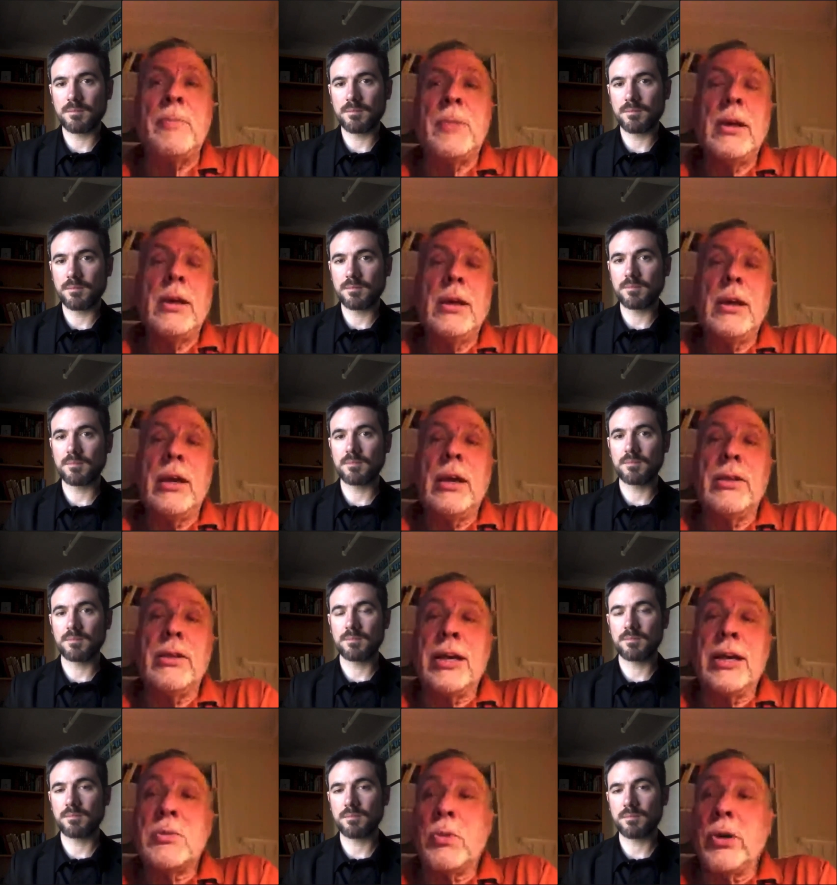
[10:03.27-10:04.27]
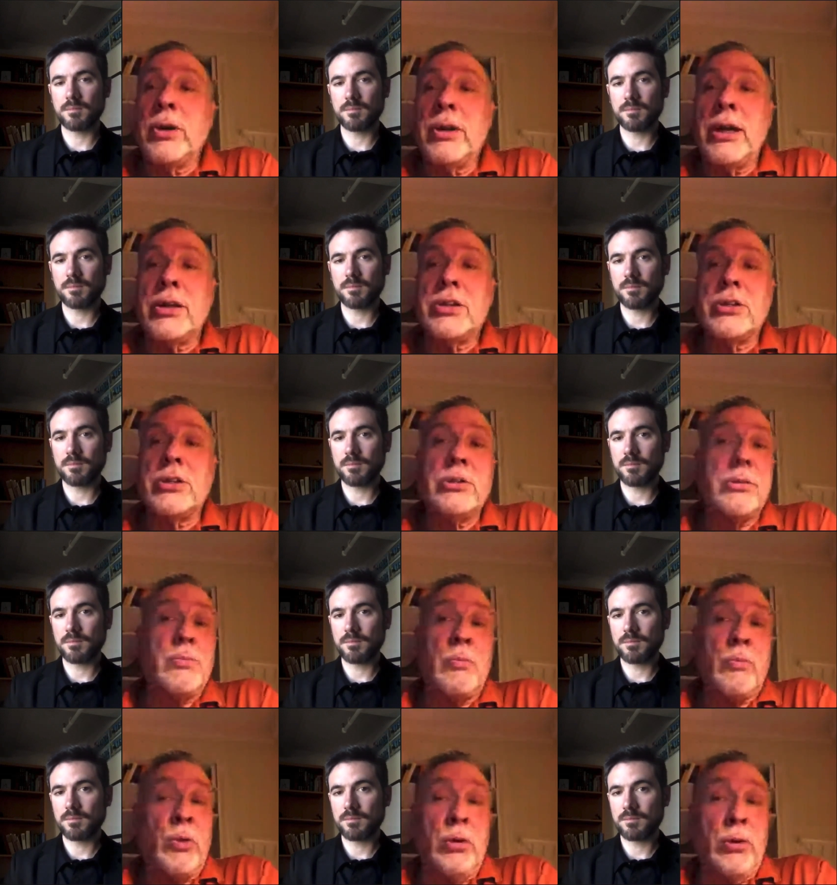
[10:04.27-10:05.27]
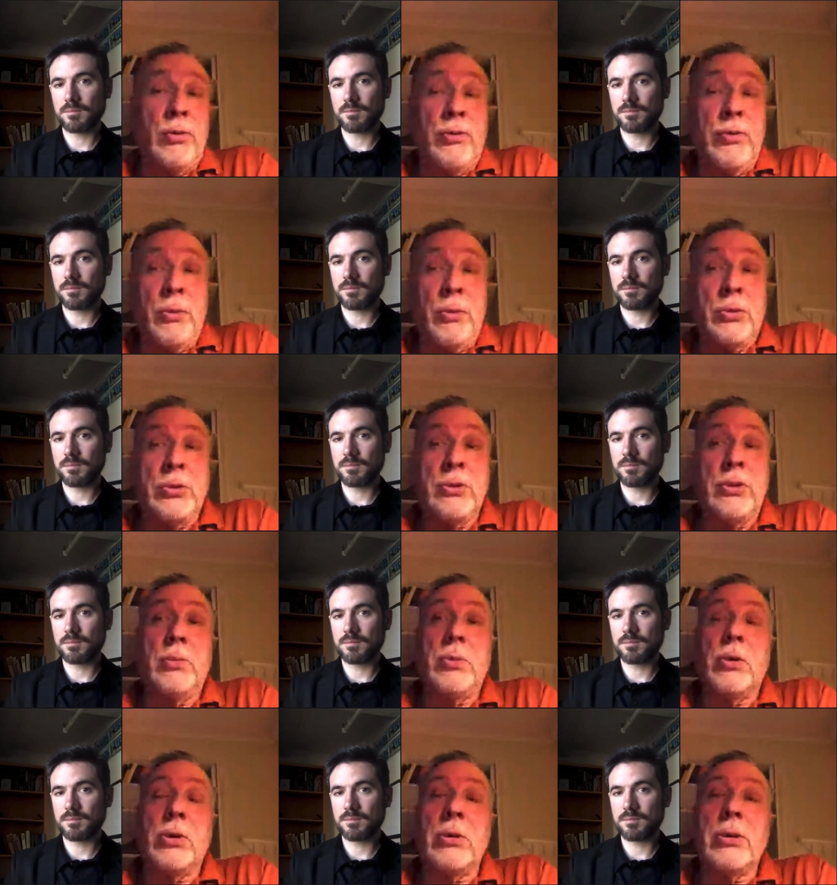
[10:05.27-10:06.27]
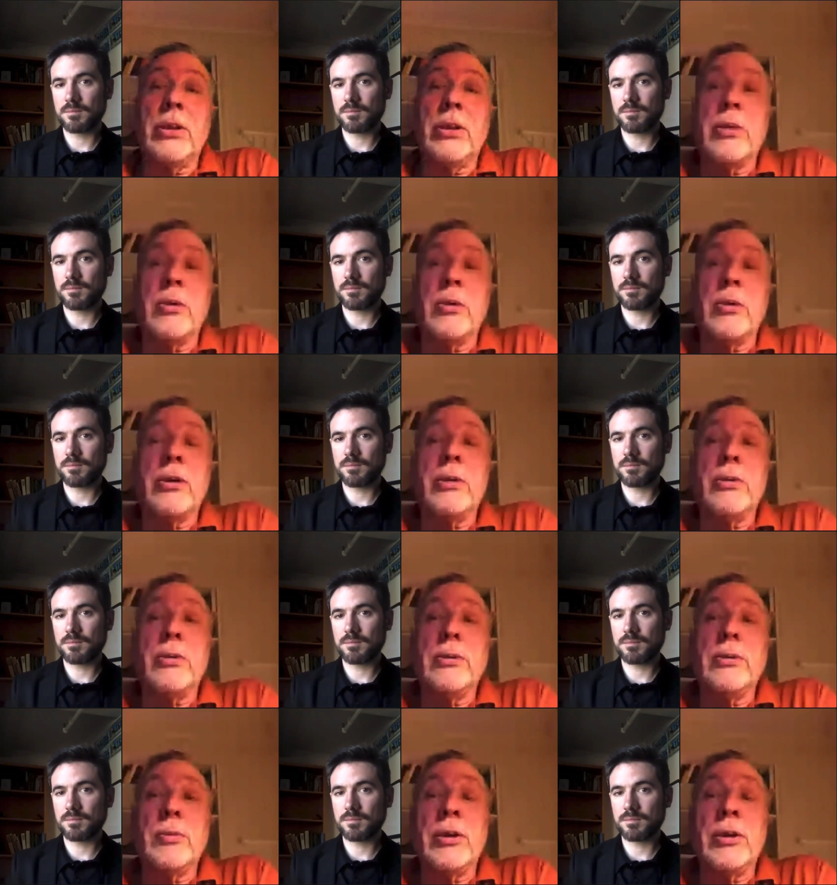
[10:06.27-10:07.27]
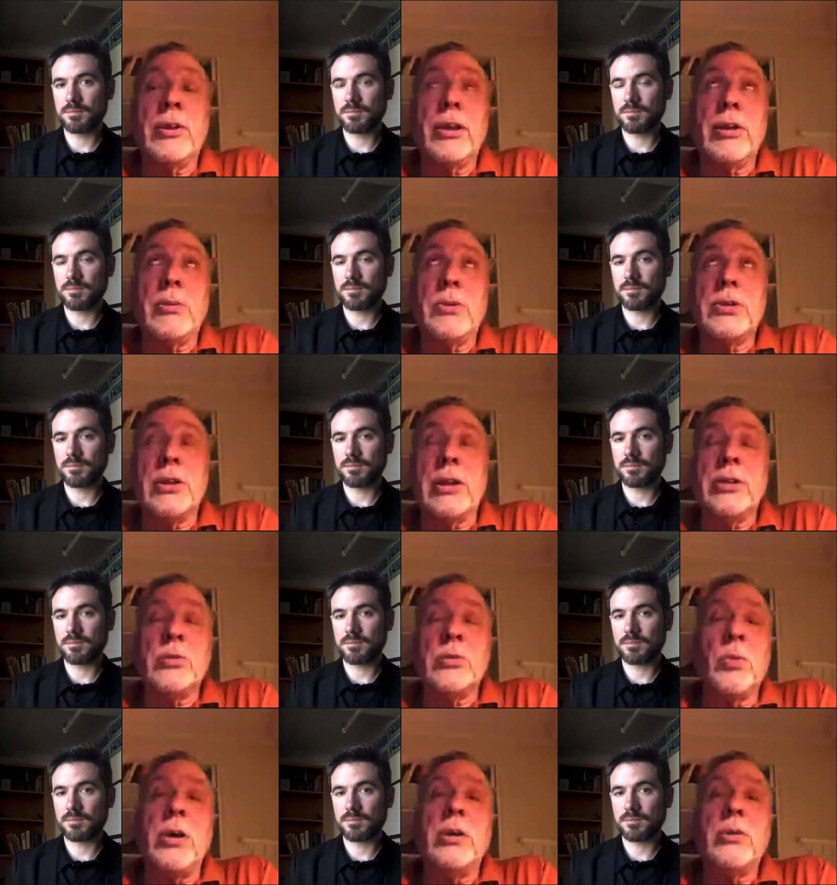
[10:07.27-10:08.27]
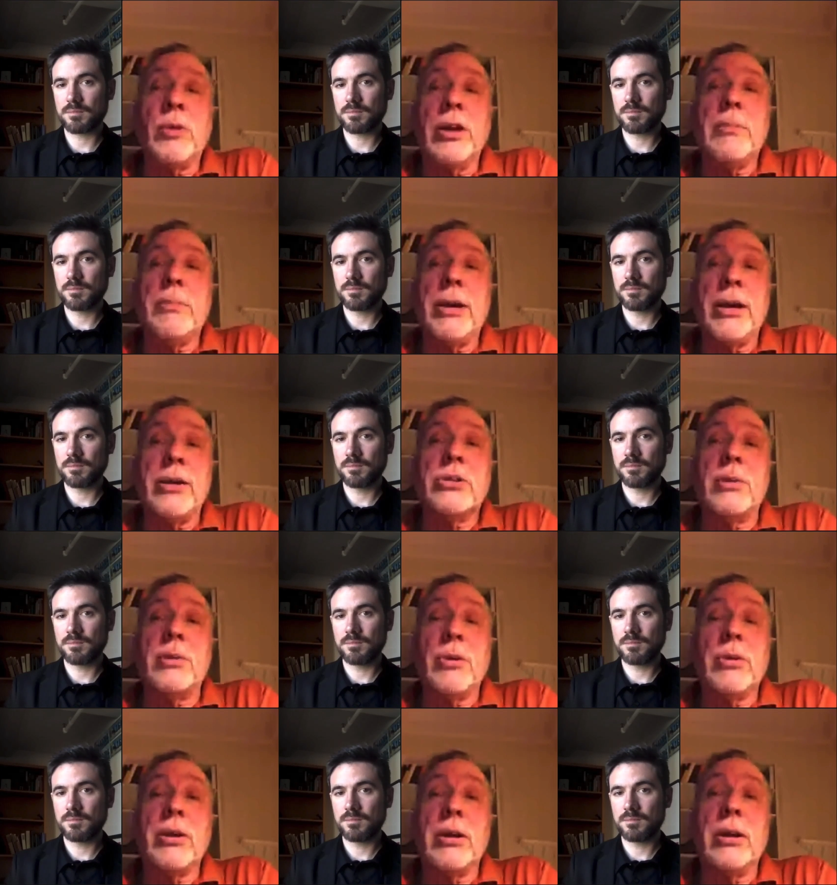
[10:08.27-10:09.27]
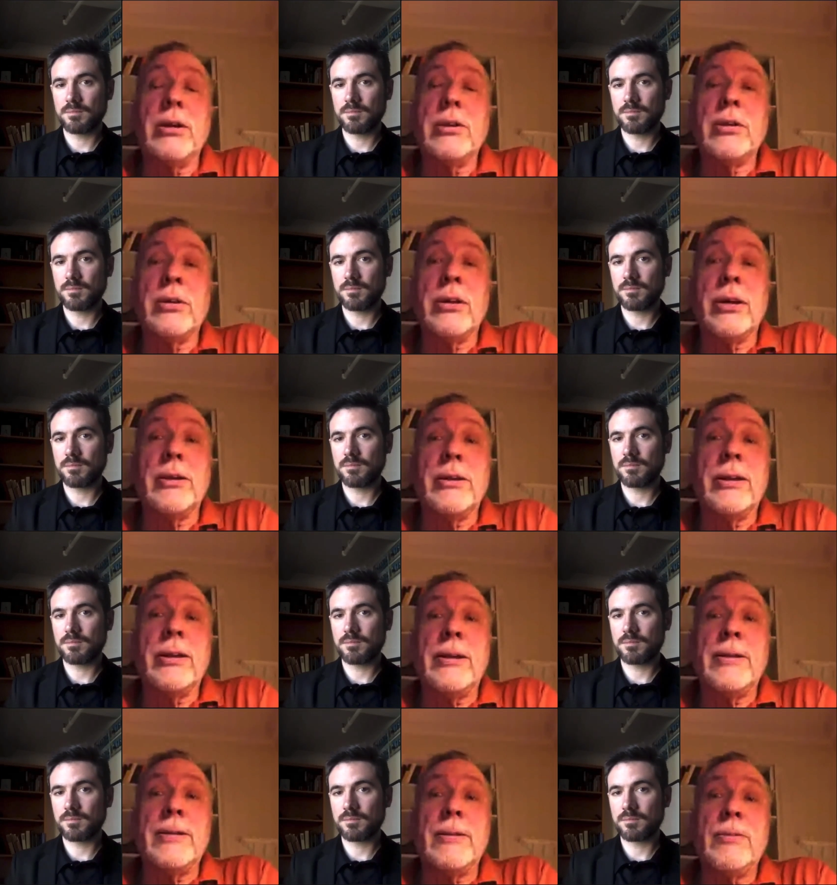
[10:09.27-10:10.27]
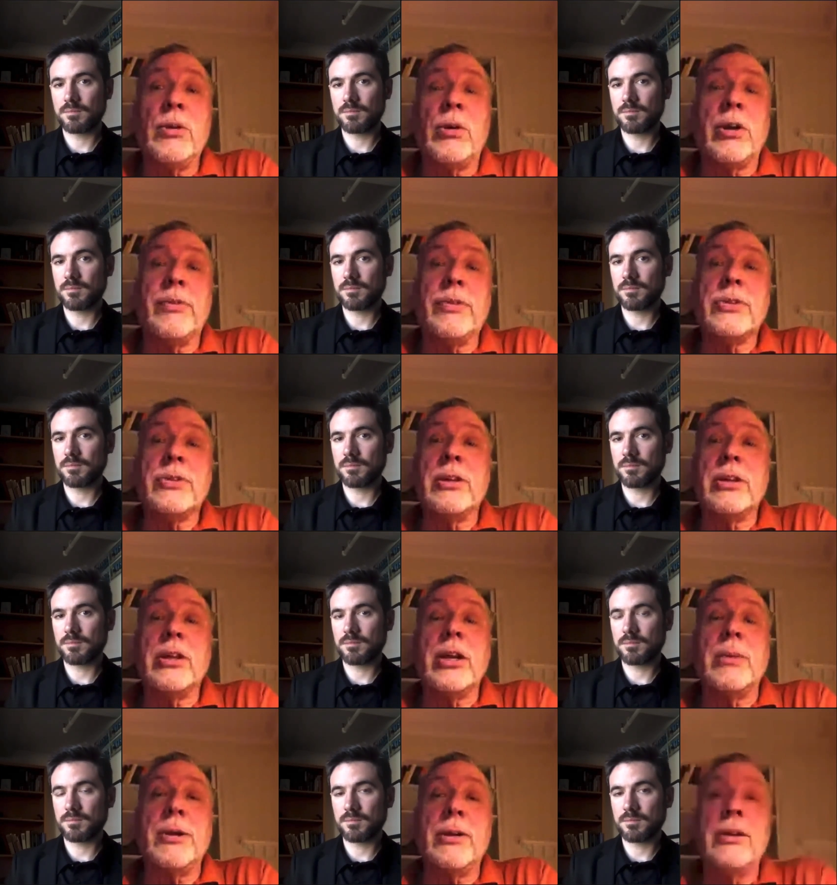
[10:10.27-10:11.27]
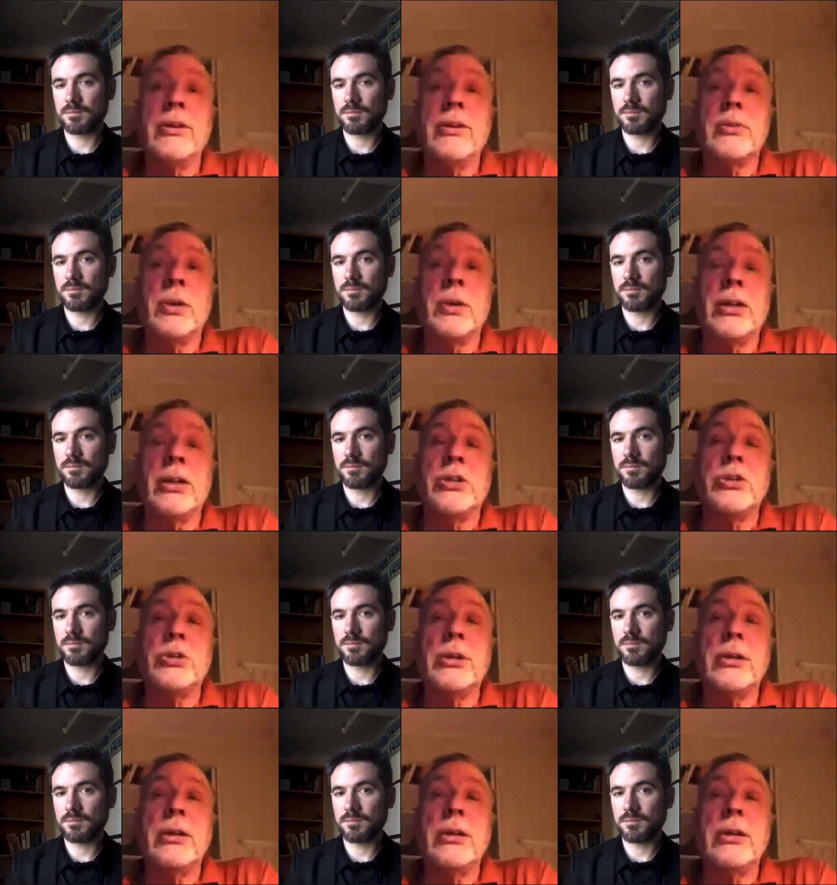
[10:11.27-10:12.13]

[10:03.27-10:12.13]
Speaker 1: And that spread ashes over most of the world. And there were a number, I think there was at least one really bad summer there, and, and, and the harvest didn't come out as the way they should.